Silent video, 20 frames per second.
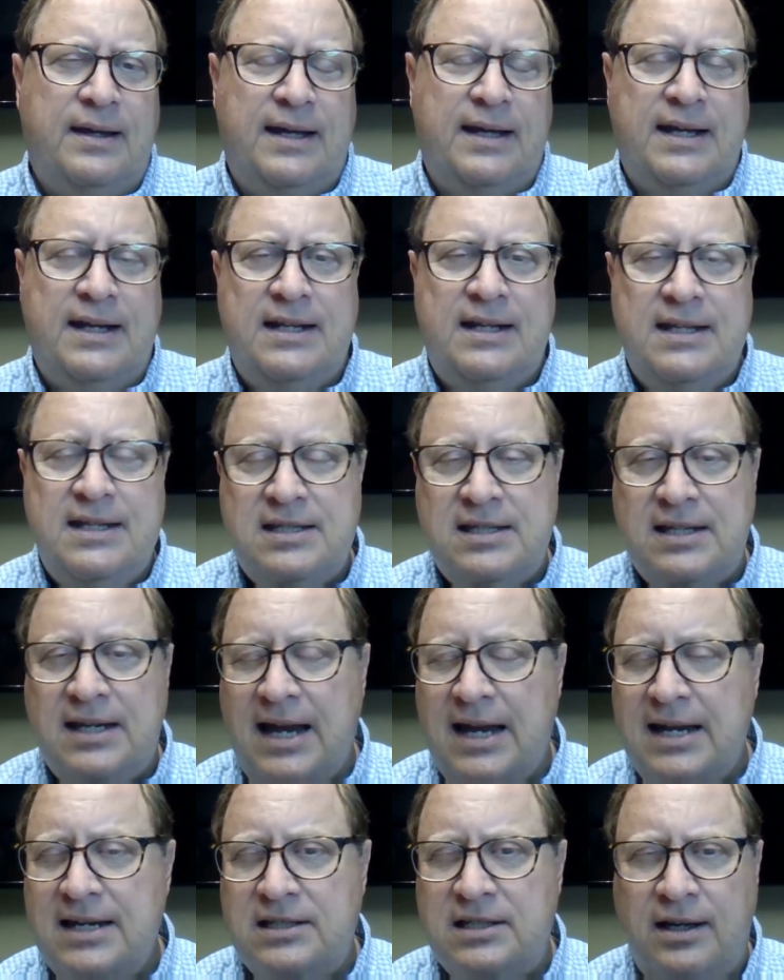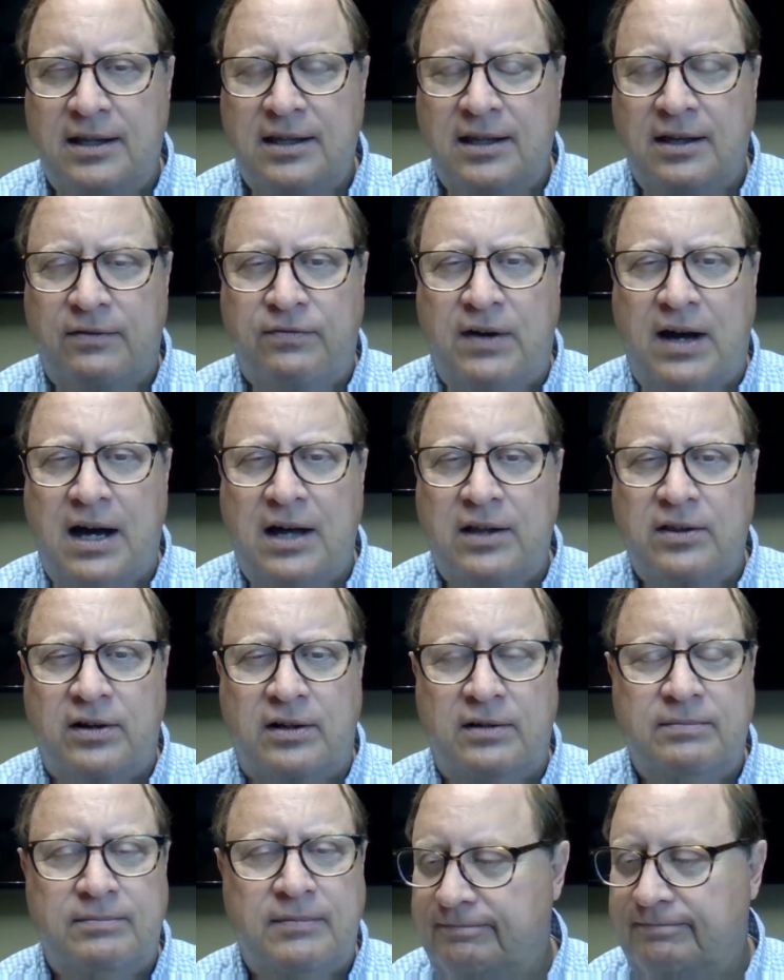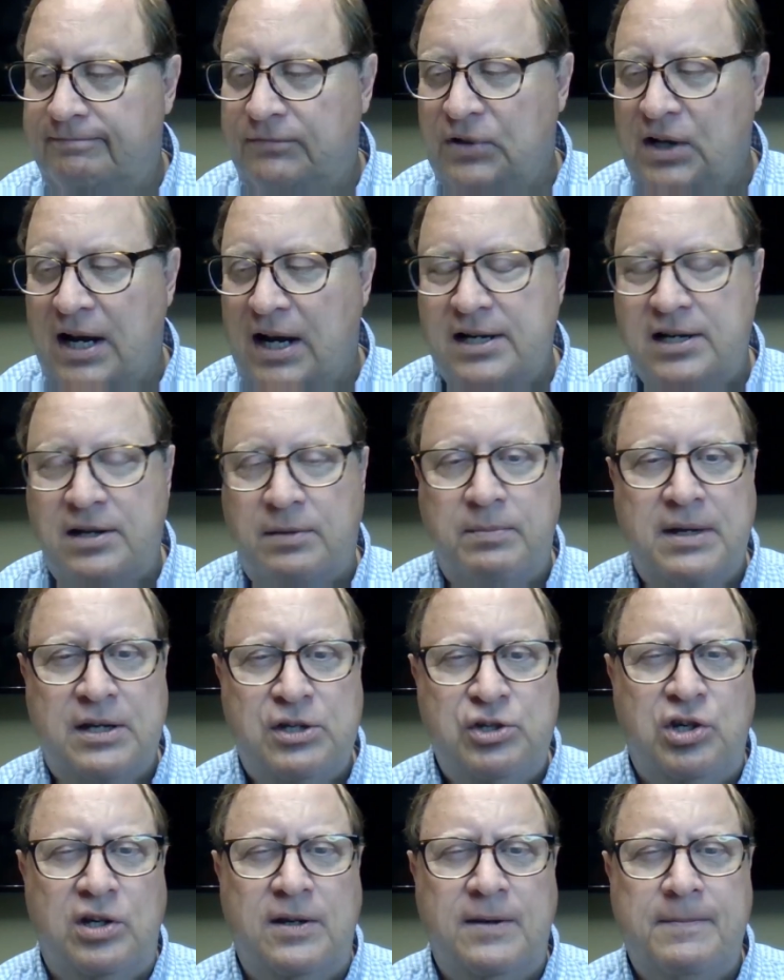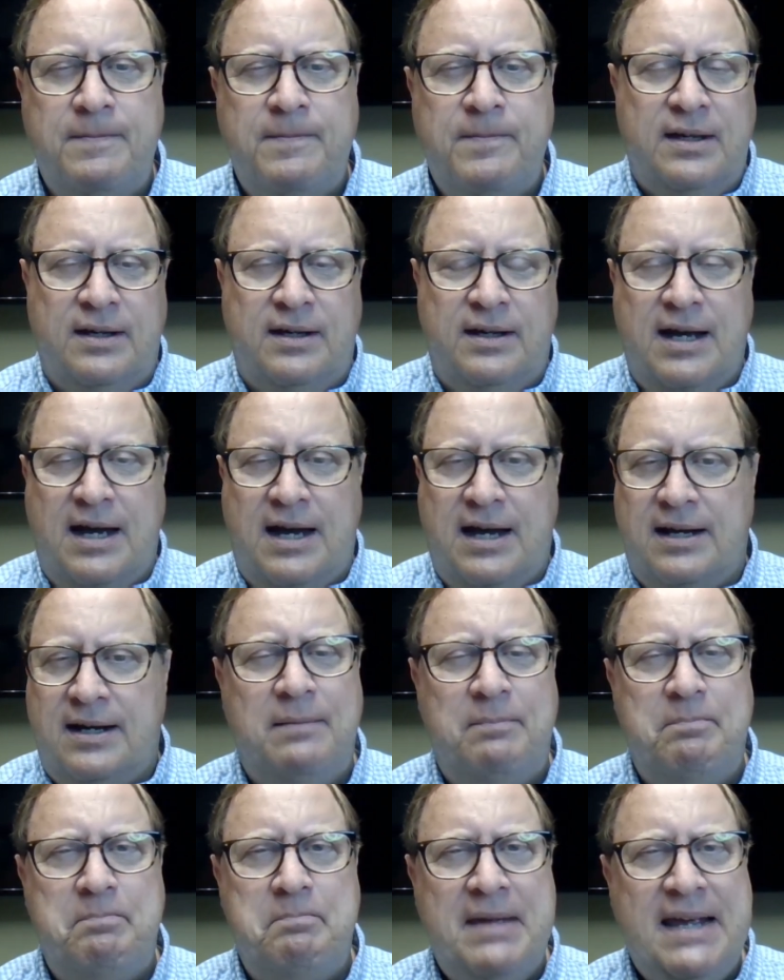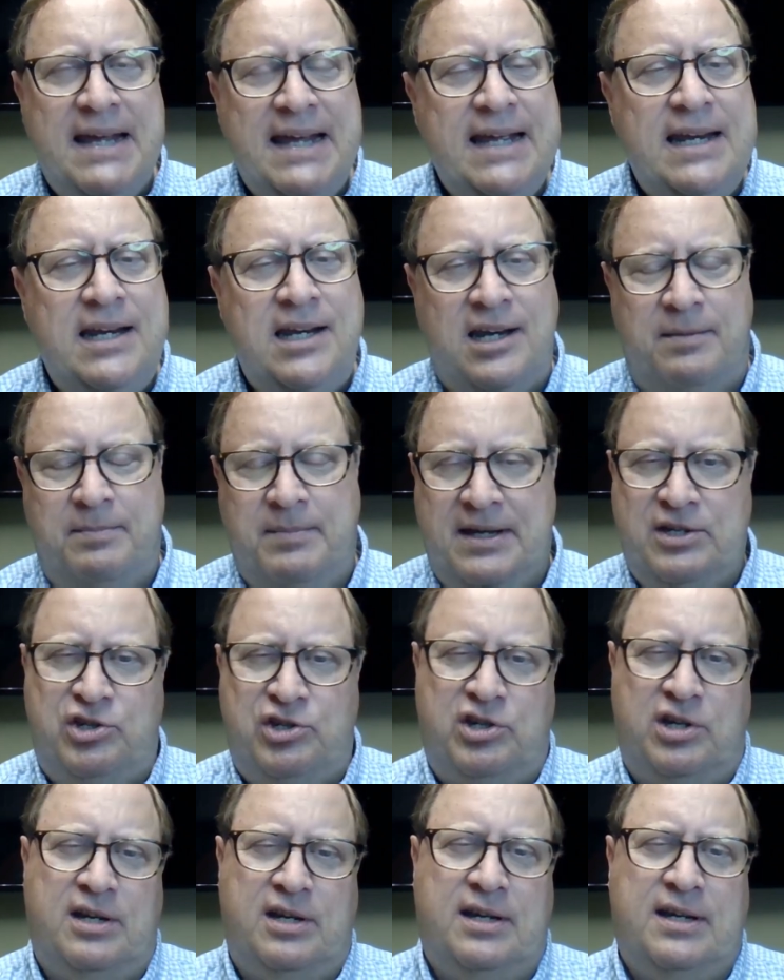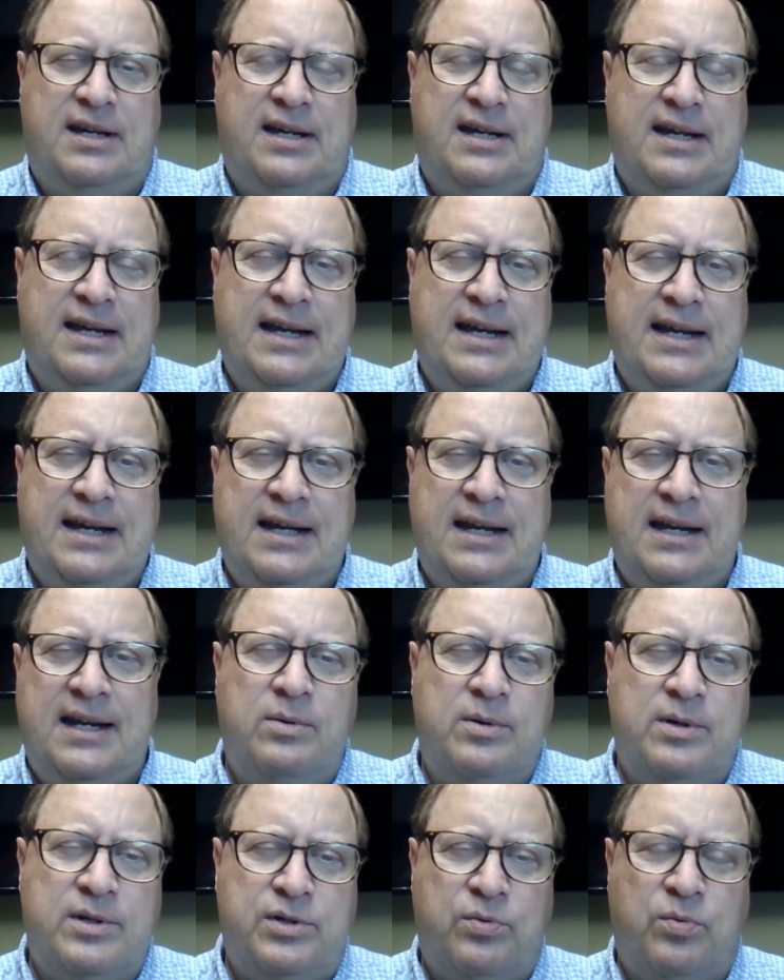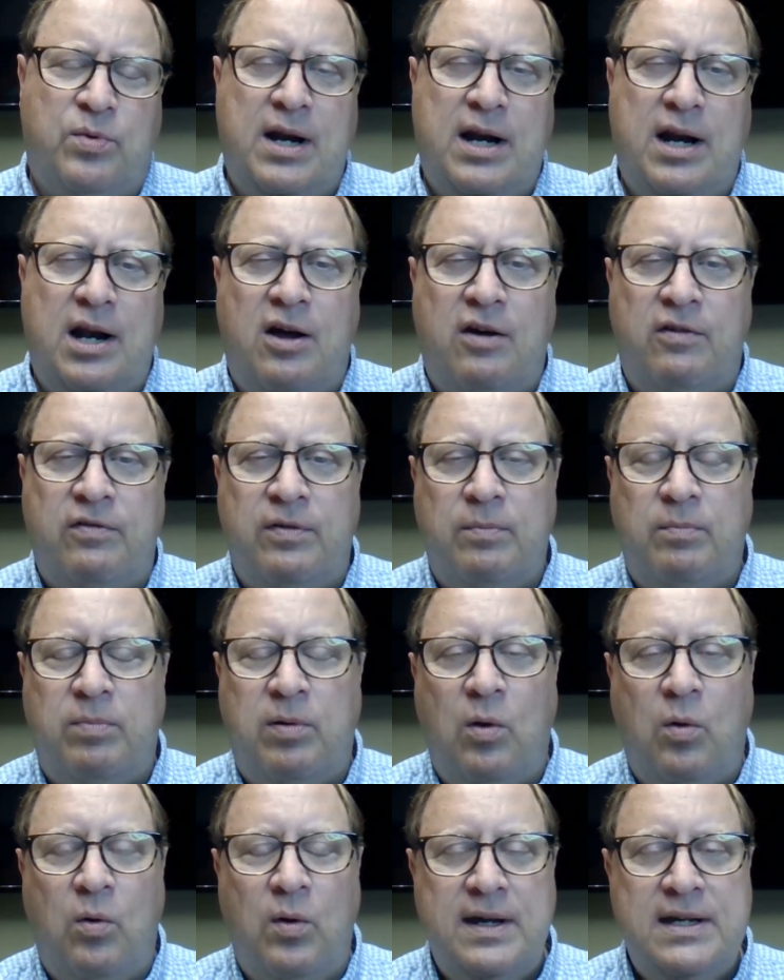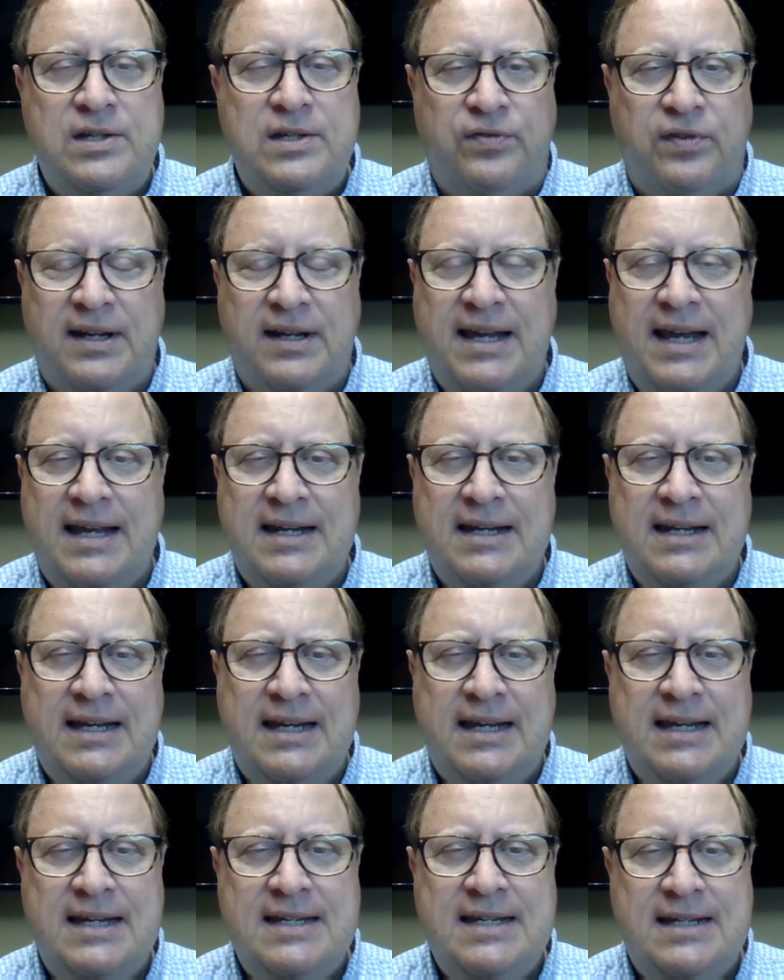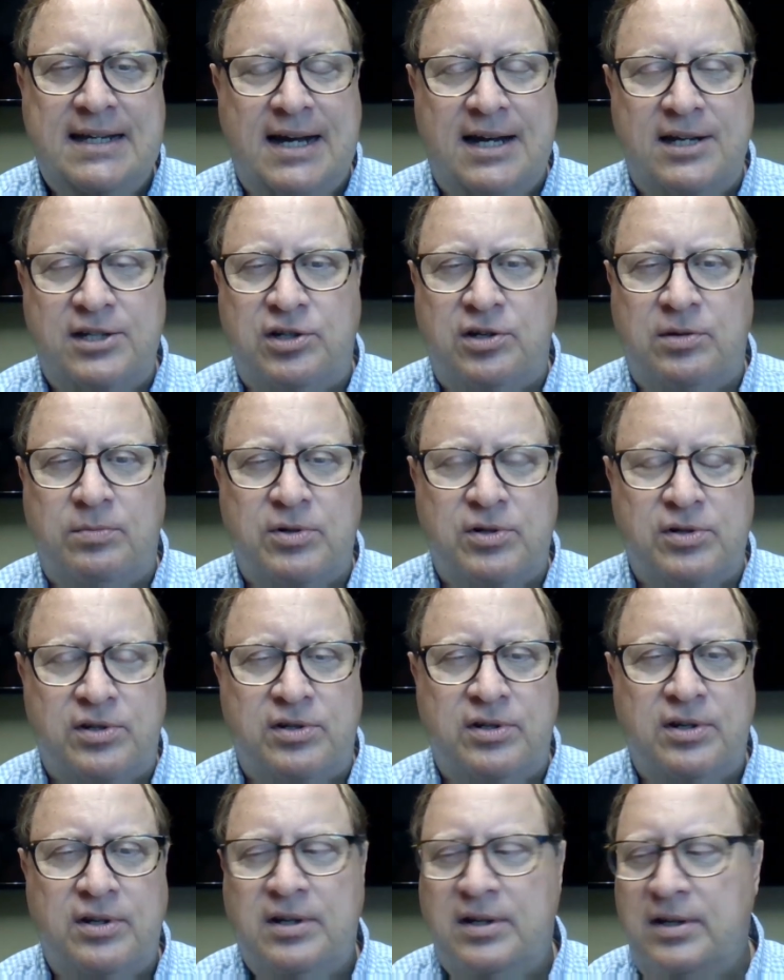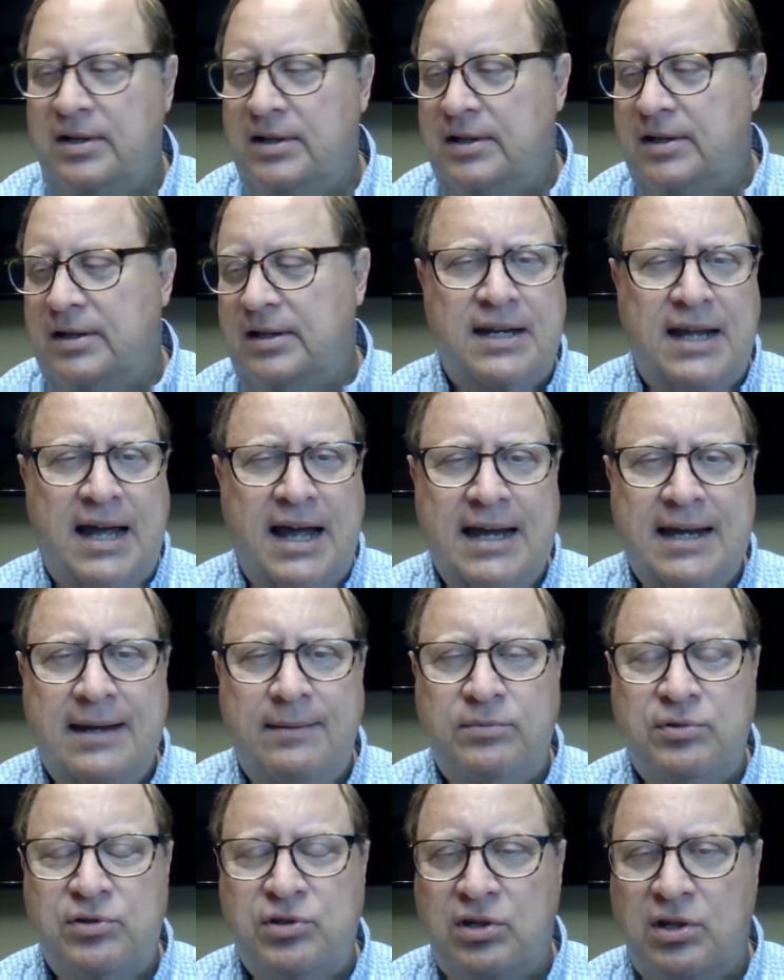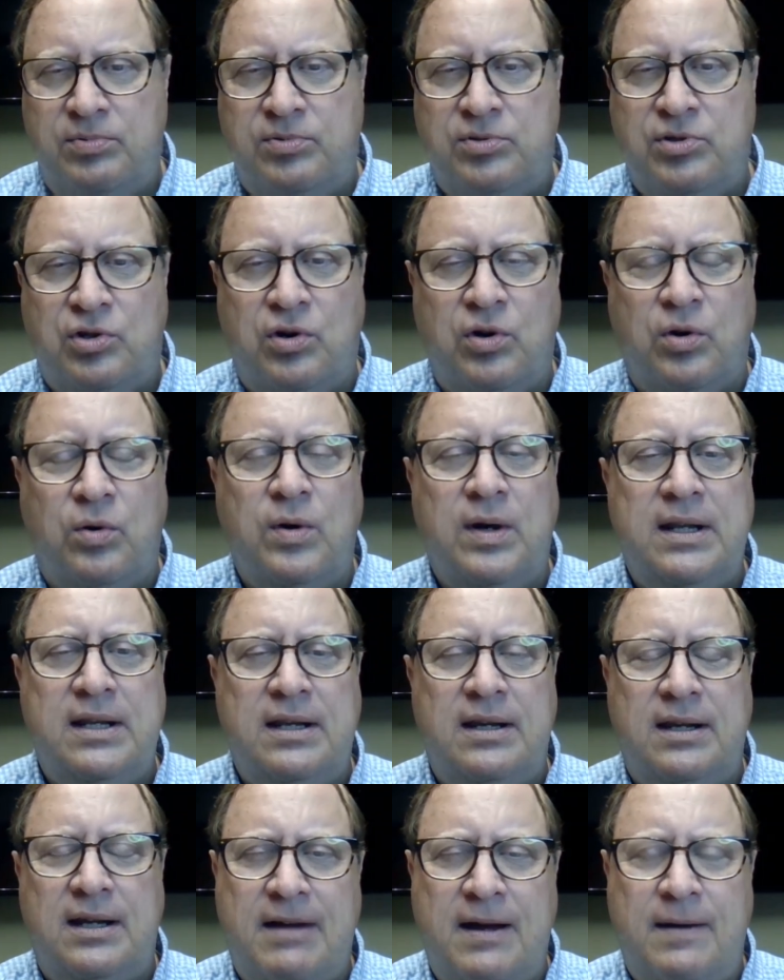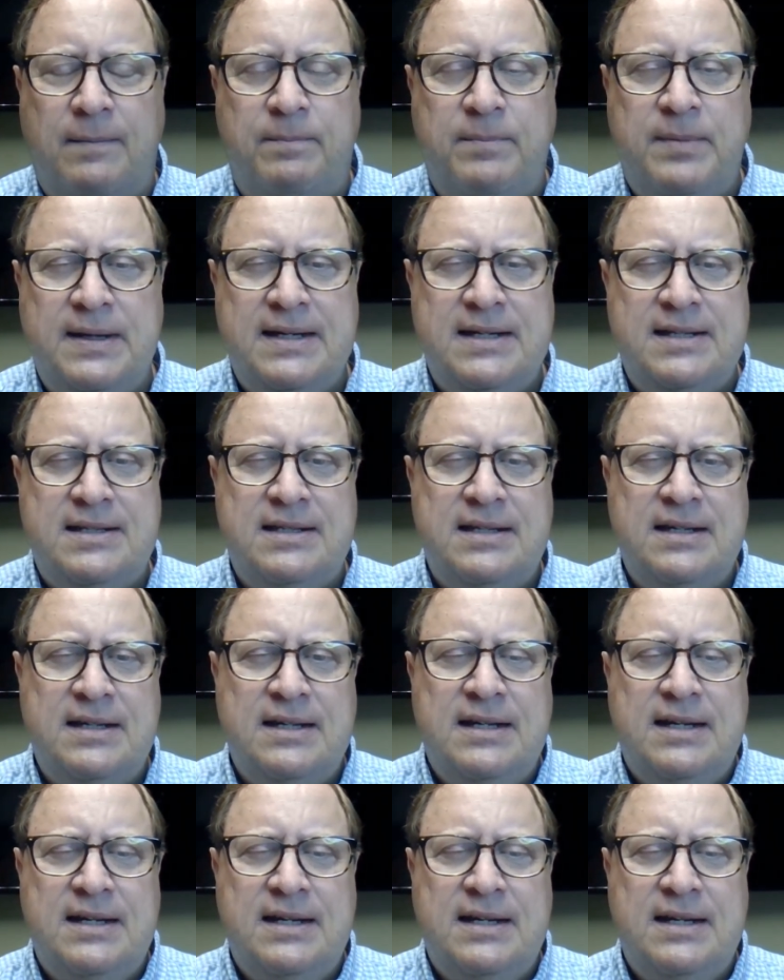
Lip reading: And in this case, the father got dementia, got mean dementia, and was running off employees, forgetting key customers' names, screwing up bids.